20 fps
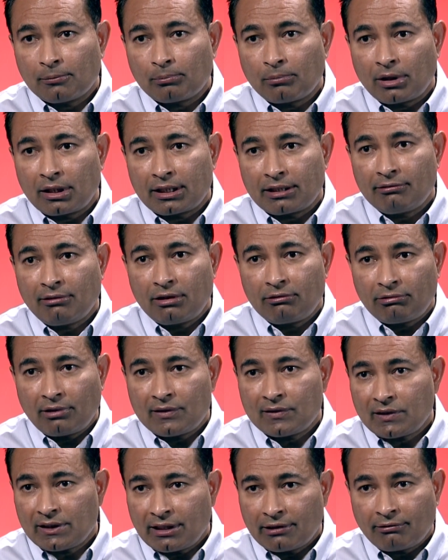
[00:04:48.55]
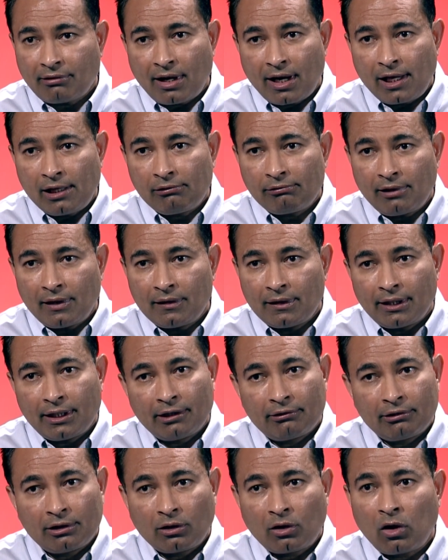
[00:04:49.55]
but even once in a while when they
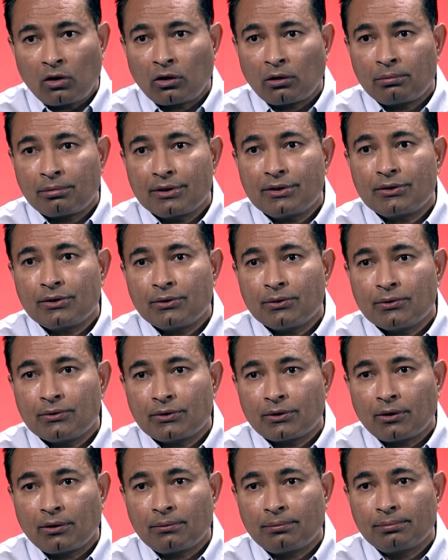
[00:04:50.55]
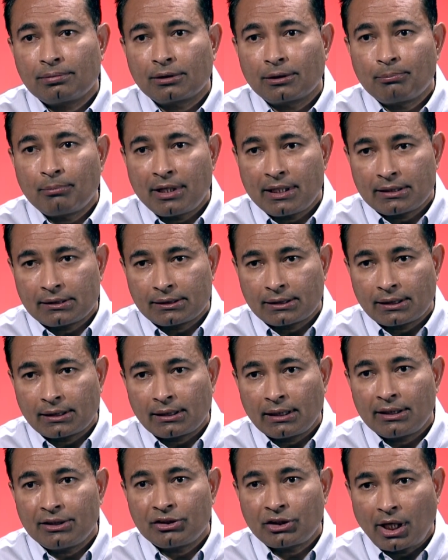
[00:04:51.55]
have a lot of issues of uh, mare's
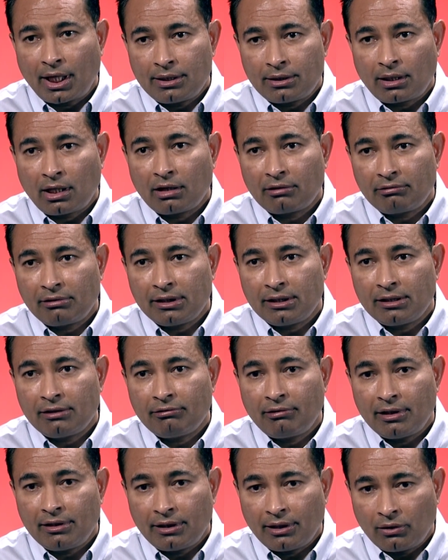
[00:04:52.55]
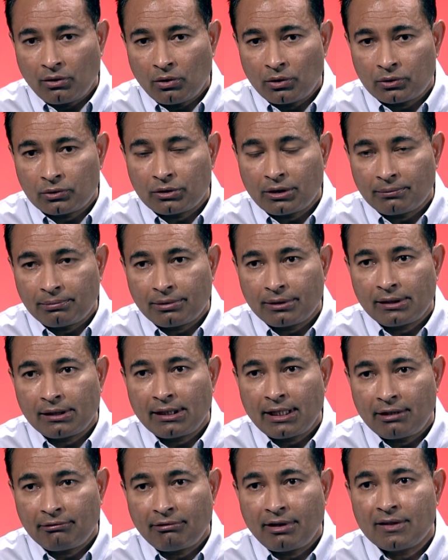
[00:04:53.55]
tail and giant ragweed, when they go to the
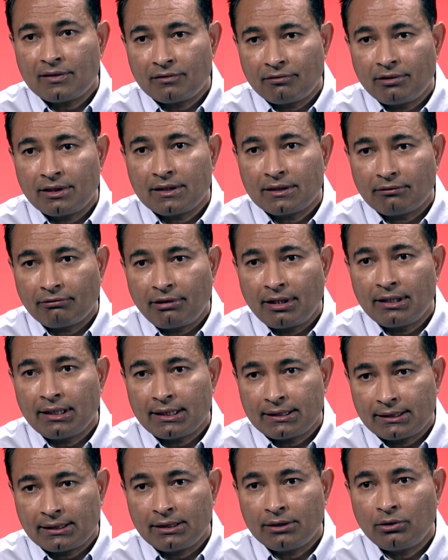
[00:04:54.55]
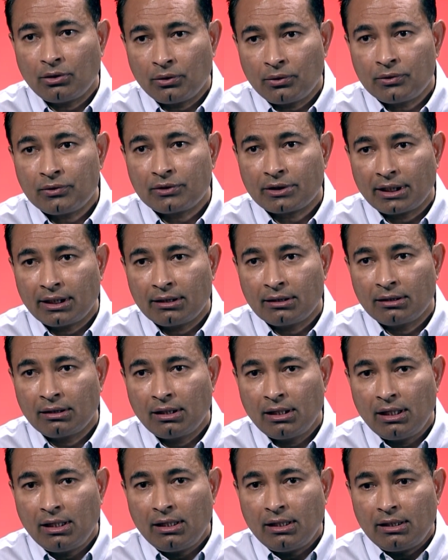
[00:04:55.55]
field and when, when they see those, and
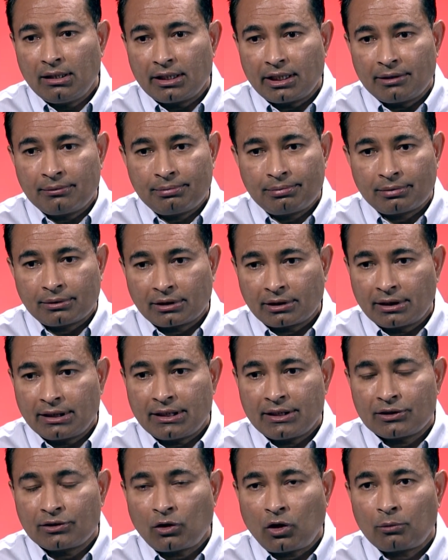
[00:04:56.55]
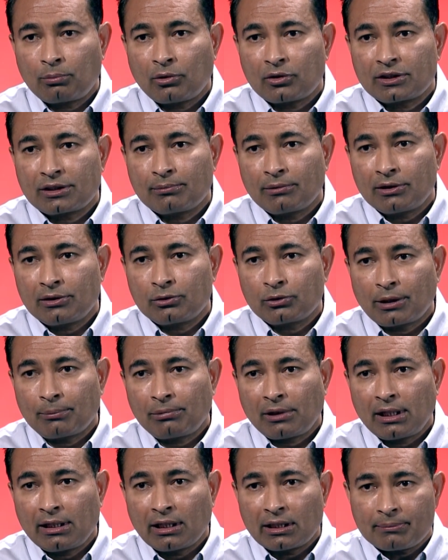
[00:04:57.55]
if uh, it is not possible to
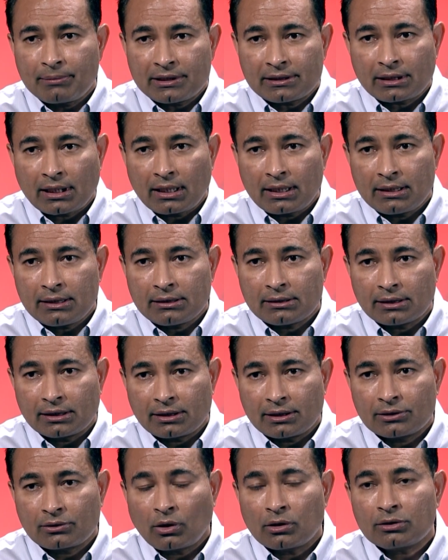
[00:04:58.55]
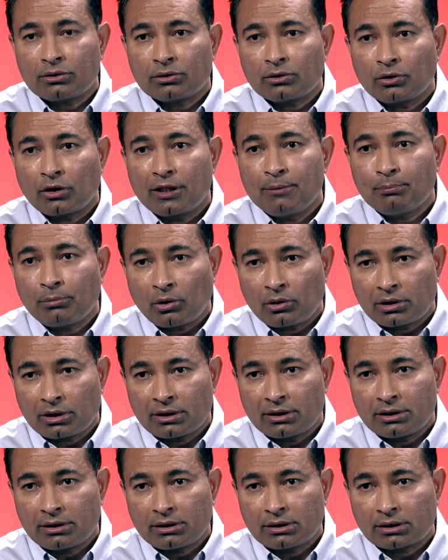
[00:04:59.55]
apply herbicides, it is also
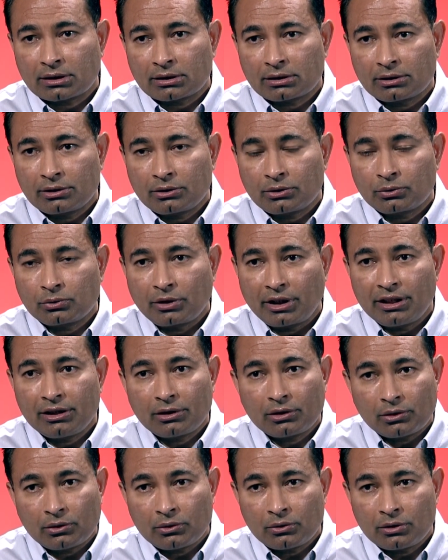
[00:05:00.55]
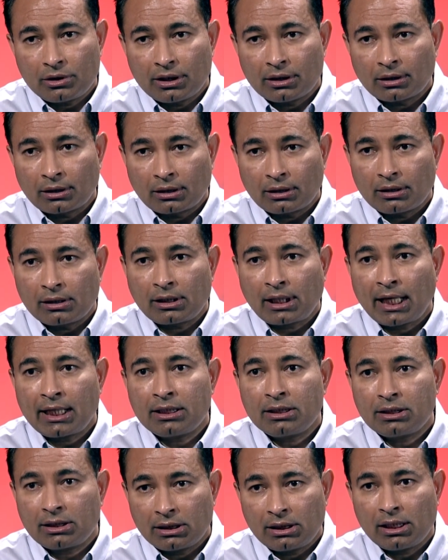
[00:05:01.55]
important uh, to include uh,
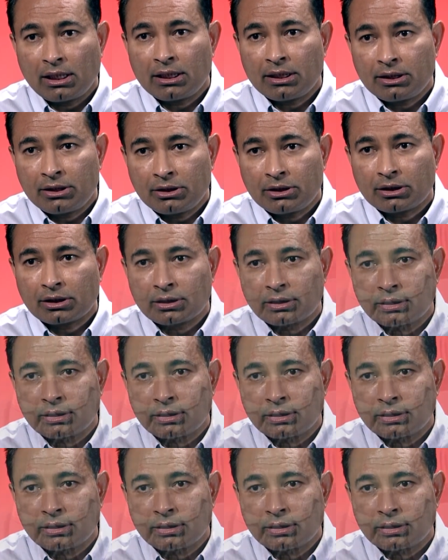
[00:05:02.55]
light tillage.